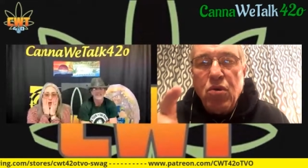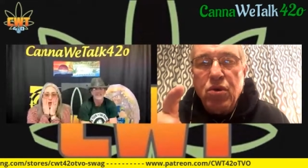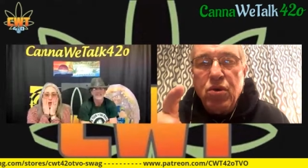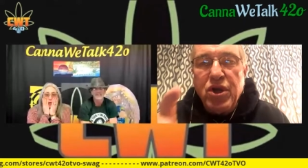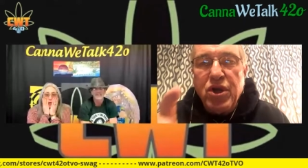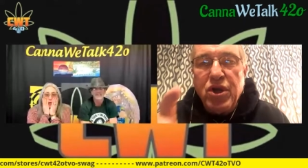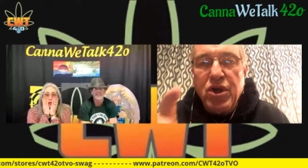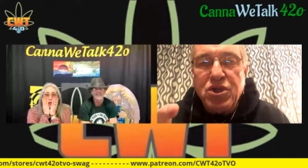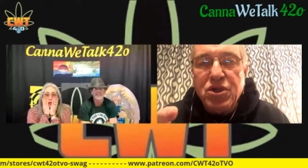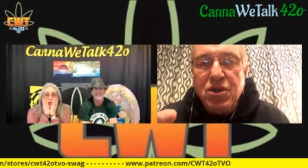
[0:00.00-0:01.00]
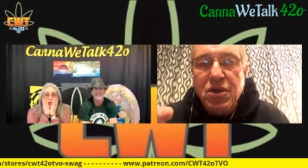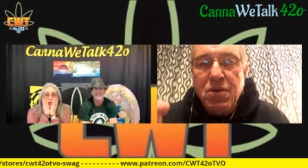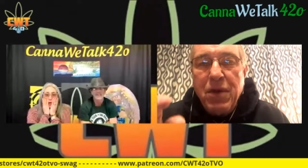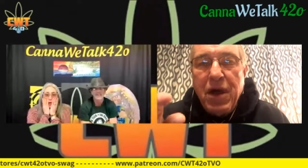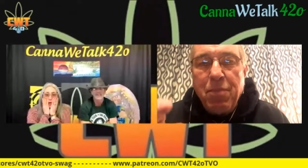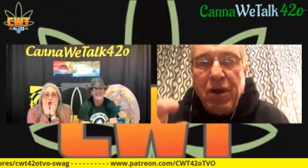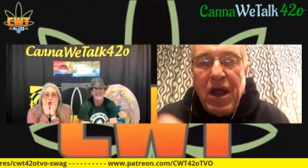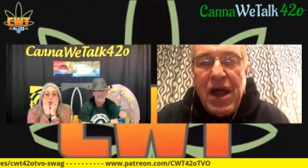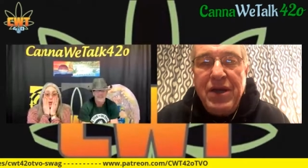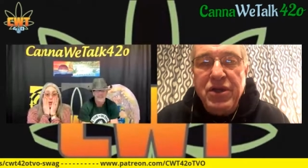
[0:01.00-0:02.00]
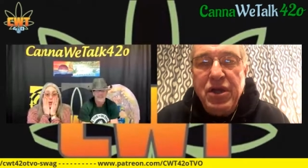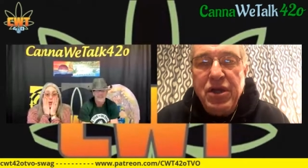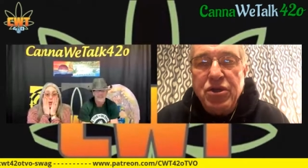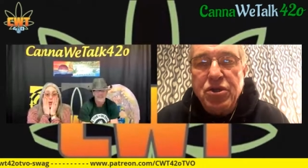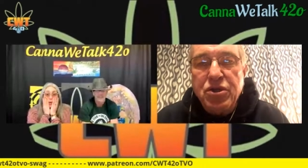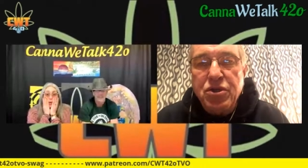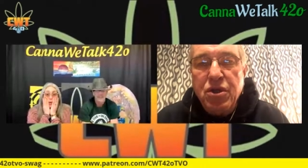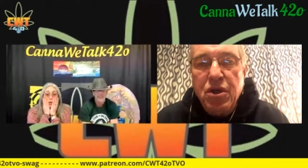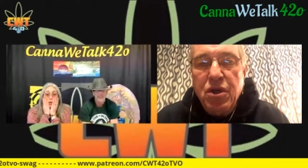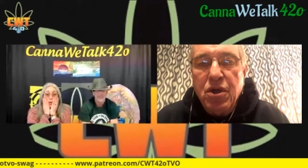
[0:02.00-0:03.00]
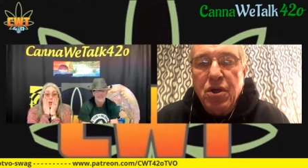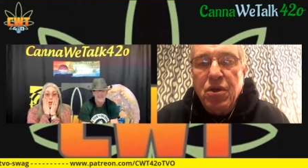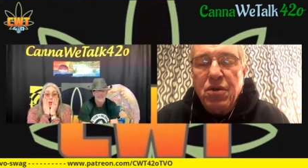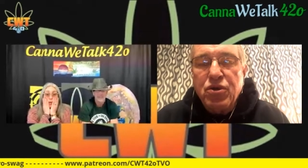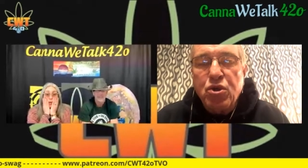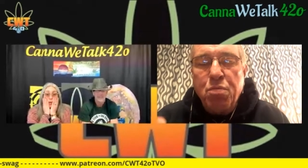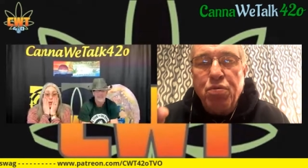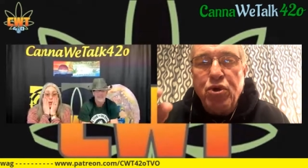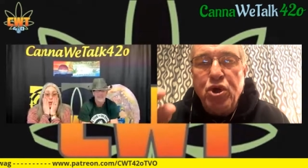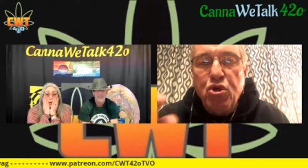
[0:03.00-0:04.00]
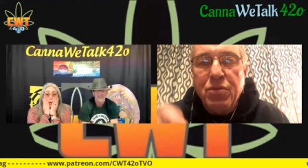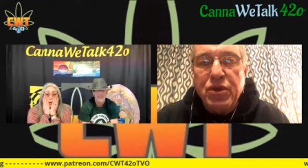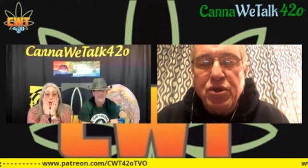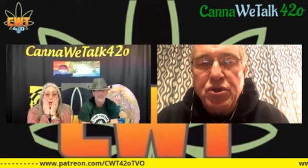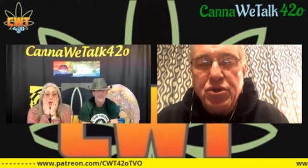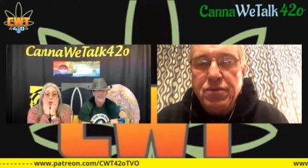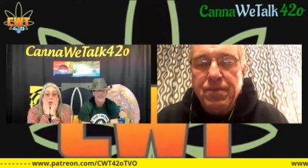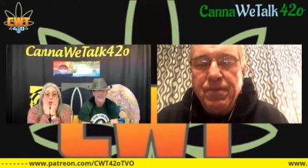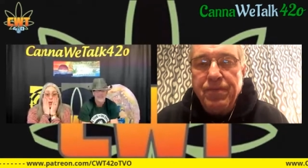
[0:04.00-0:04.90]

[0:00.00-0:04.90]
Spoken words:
So let's apply this to humans.